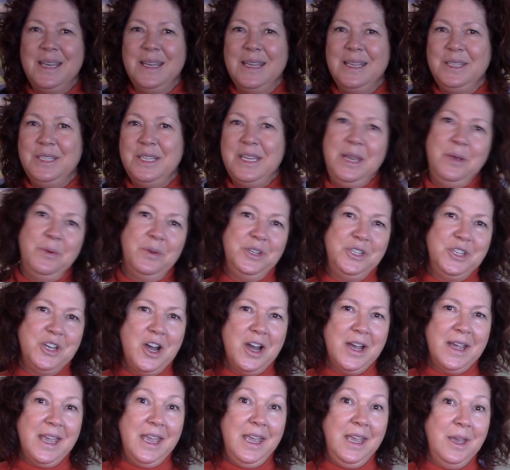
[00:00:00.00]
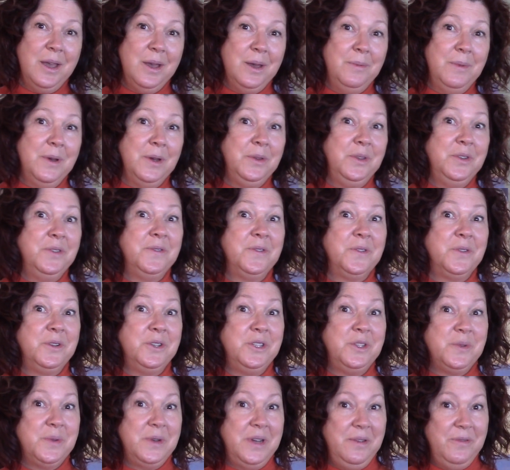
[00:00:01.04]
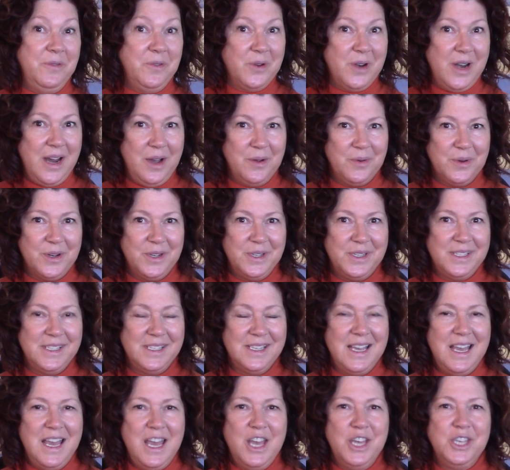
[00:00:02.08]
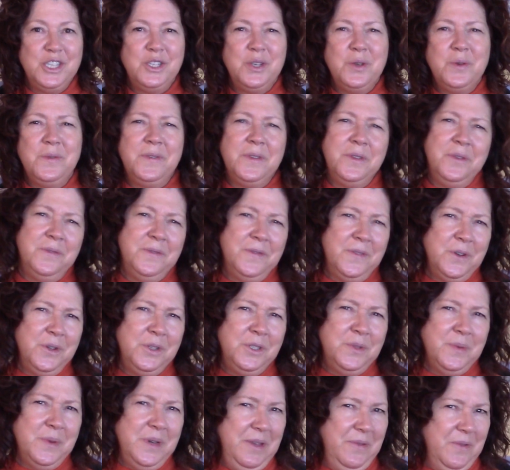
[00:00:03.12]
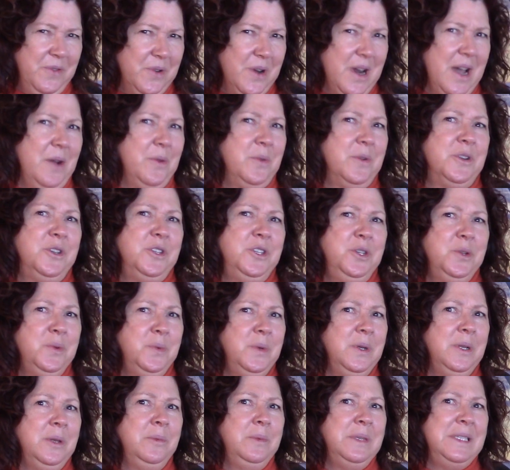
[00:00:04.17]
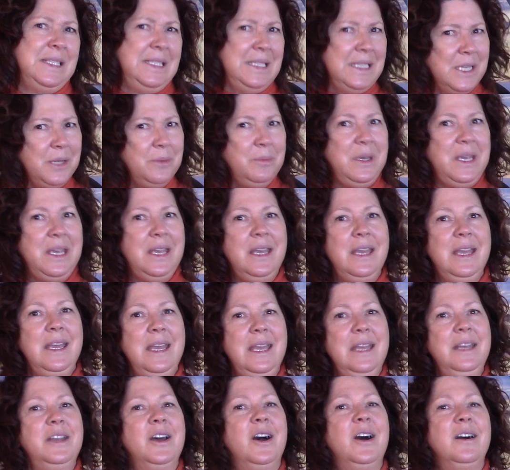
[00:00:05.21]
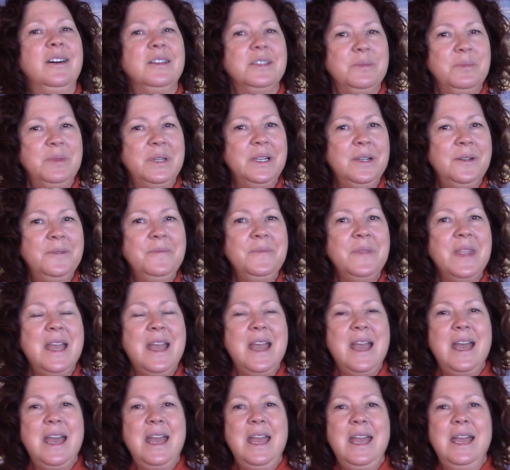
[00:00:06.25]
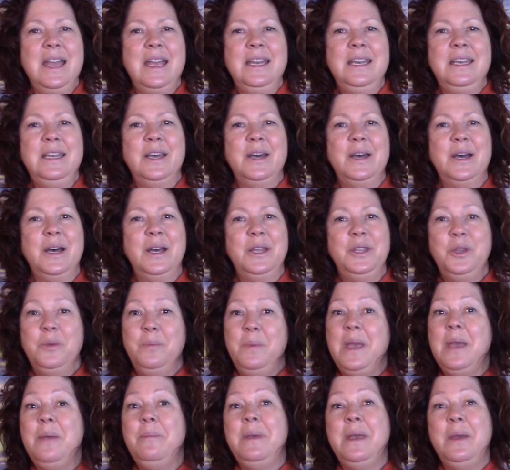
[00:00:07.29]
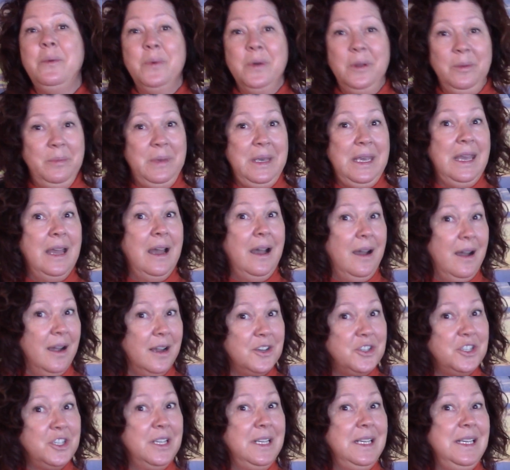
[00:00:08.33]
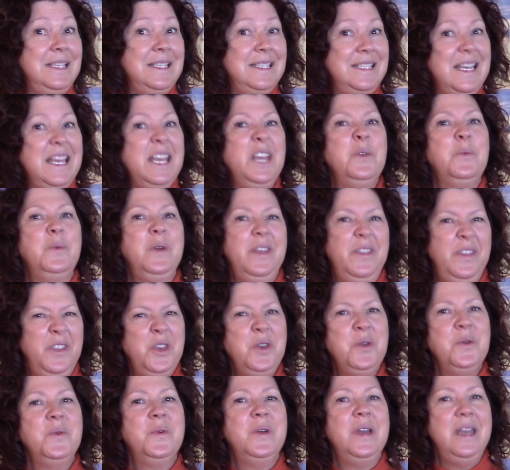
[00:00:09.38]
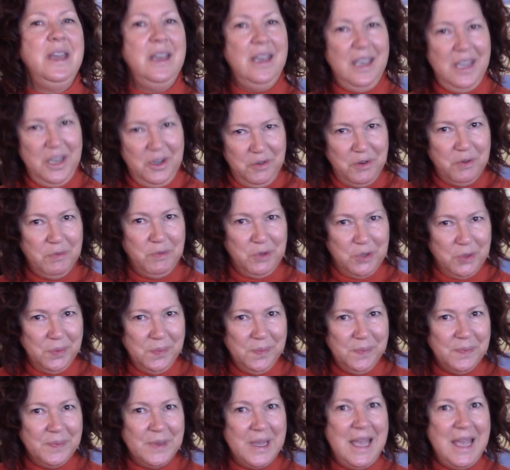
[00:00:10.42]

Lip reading: Today we're talking about the first 24 hours. So for the first 24 hours, you will still be in the hospital and the baby will be actually staying with you in your room